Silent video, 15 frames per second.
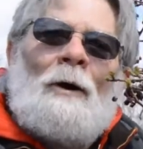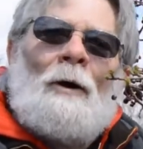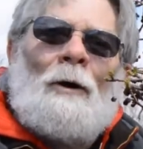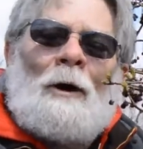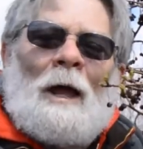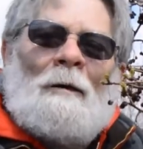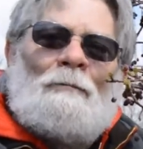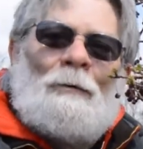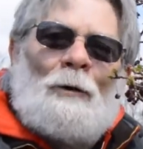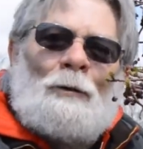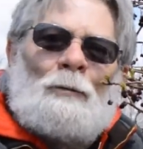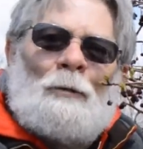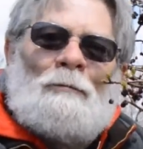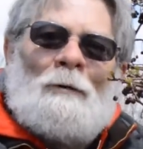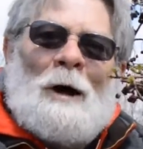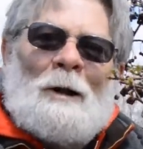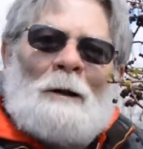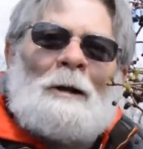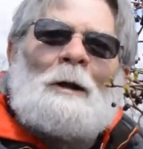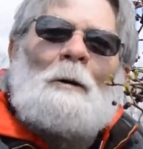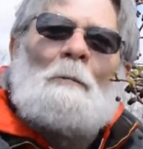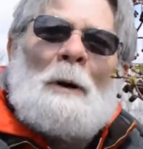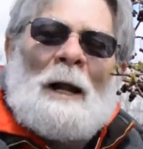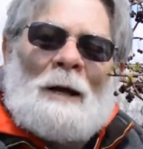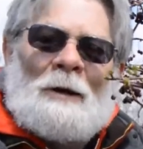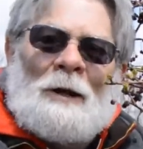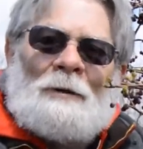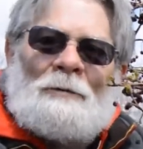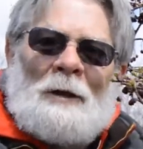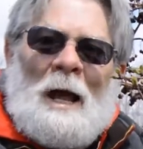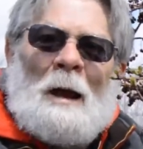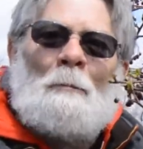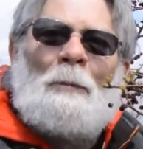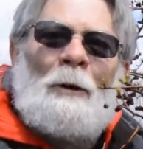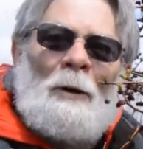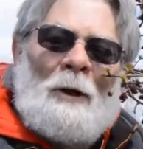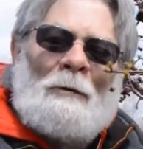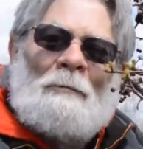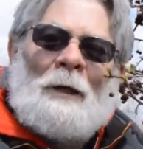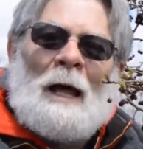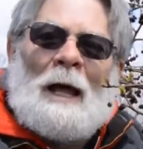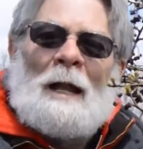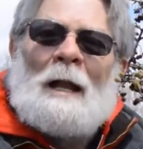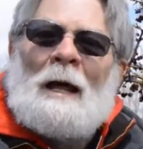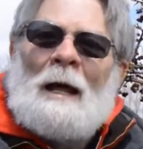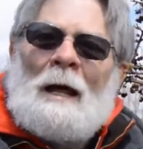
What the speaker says: Okay folks, we found a little better example of that